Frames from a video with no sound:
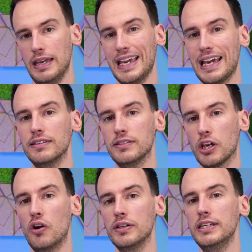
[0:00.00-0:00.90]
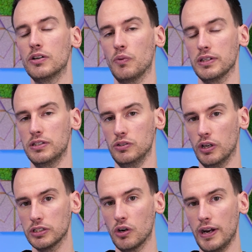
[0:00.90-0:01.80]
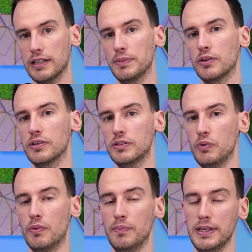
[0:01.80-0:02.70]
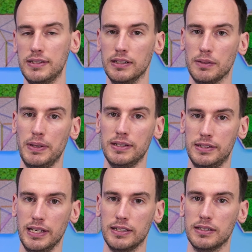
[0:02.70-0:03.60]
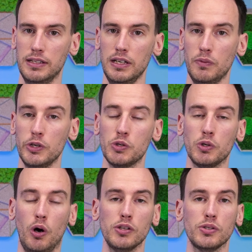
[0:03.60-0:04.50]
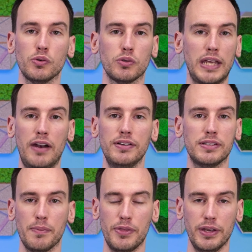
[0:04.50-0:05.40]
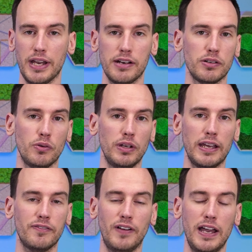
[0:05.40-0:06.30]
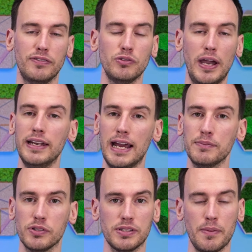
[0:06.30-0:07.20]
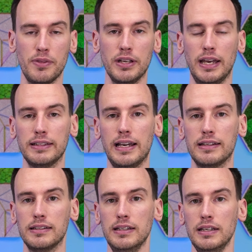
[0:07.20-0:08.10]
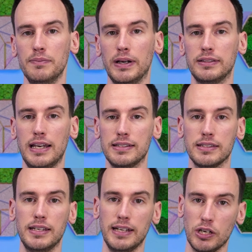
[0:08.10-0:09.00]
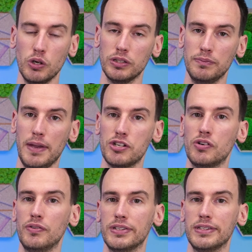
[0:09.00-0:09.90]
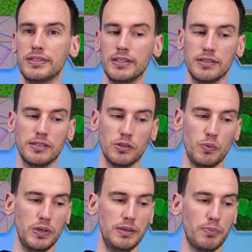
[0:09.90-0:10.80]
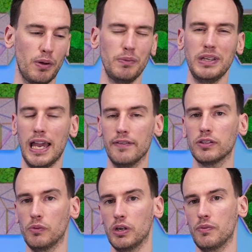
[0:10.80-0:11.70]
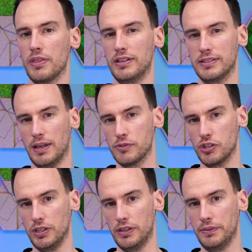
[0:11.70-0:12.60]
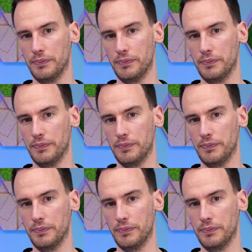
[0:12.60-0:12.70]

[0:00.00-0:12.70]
Again, the current here was not correct because we were missing the pin 6, which would also carry something, I don't know, like 5 to 8 amps or something like that. But as I said, I couldn't measure resistance, so we probably have to work with an assumption here.